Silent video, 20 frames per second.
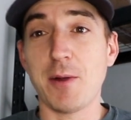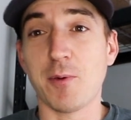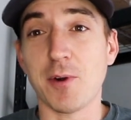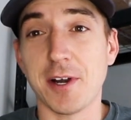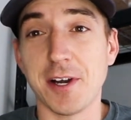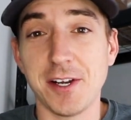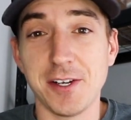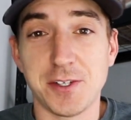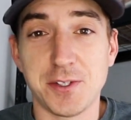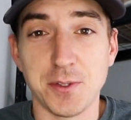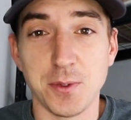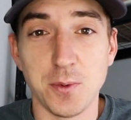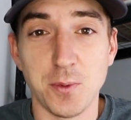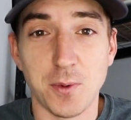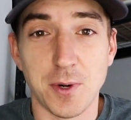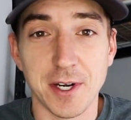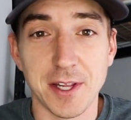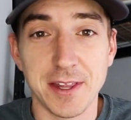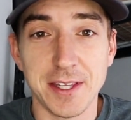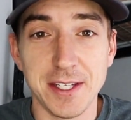We're gonna do
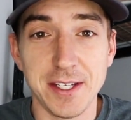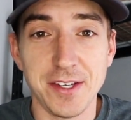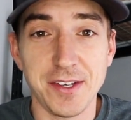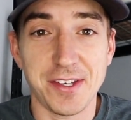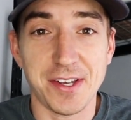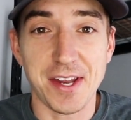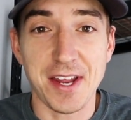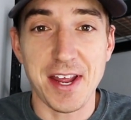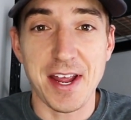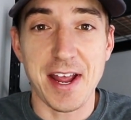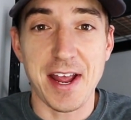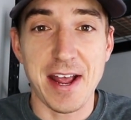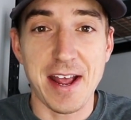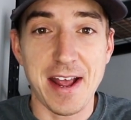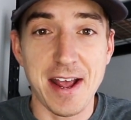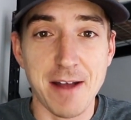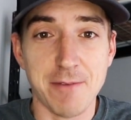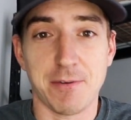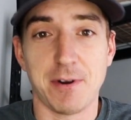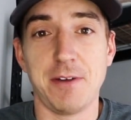one of these
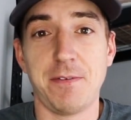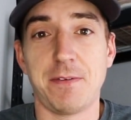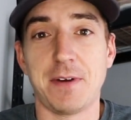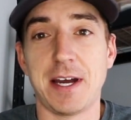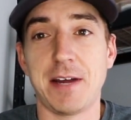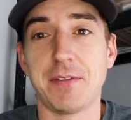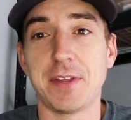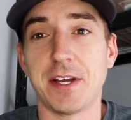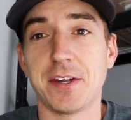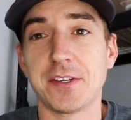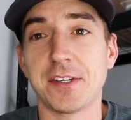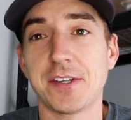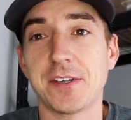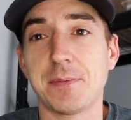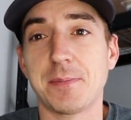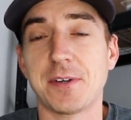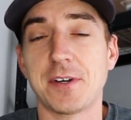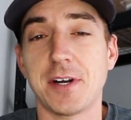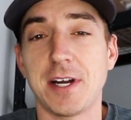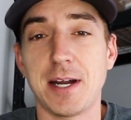every 5,000
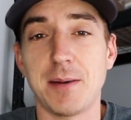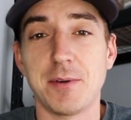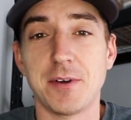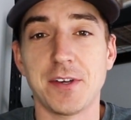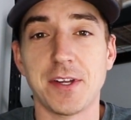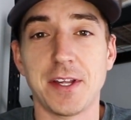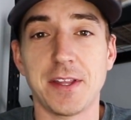subscribers,